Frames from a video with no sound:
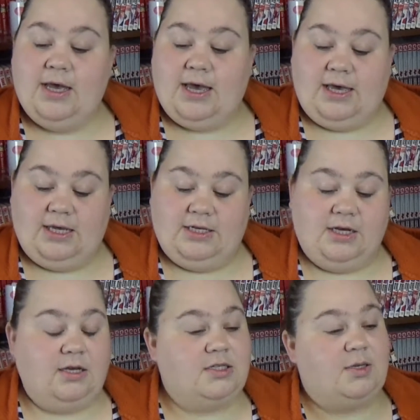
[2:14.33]
And
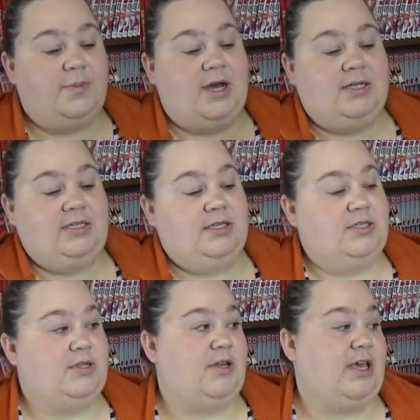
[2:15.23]
I also bought
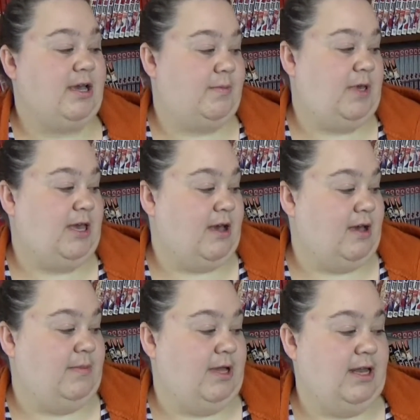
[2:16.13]
Zodiac
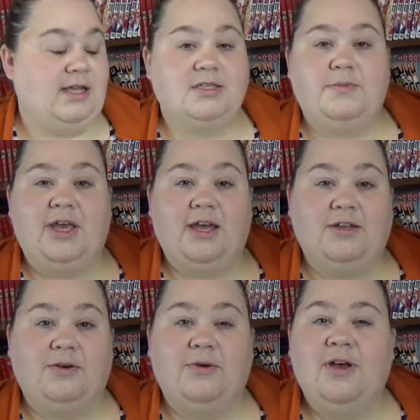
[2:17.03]
P.I. by Natsumi
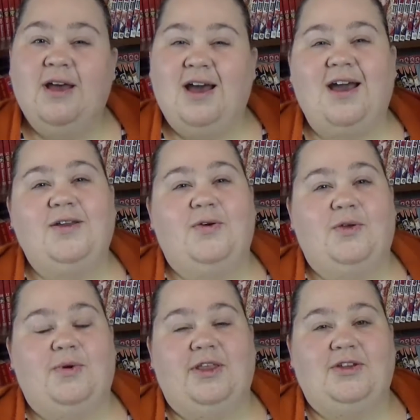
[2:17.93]
Ando. I know
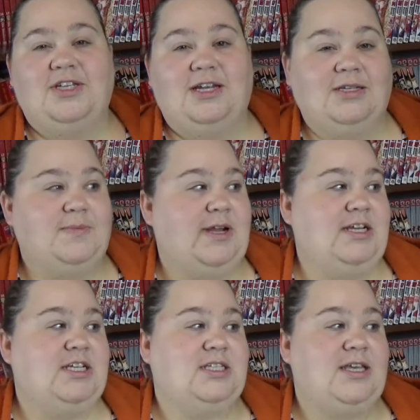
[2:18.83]
there were other titles, but I
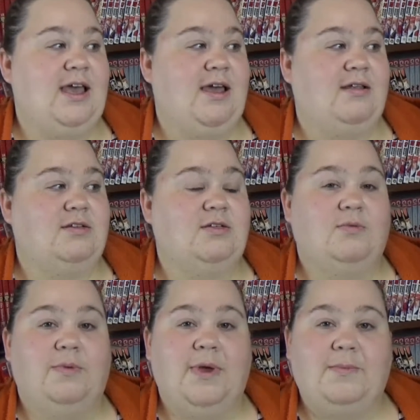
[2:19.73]
just can't
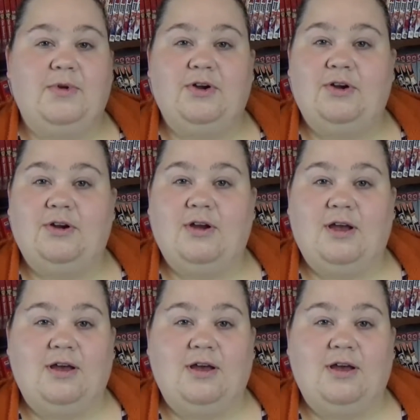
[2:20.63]
remember.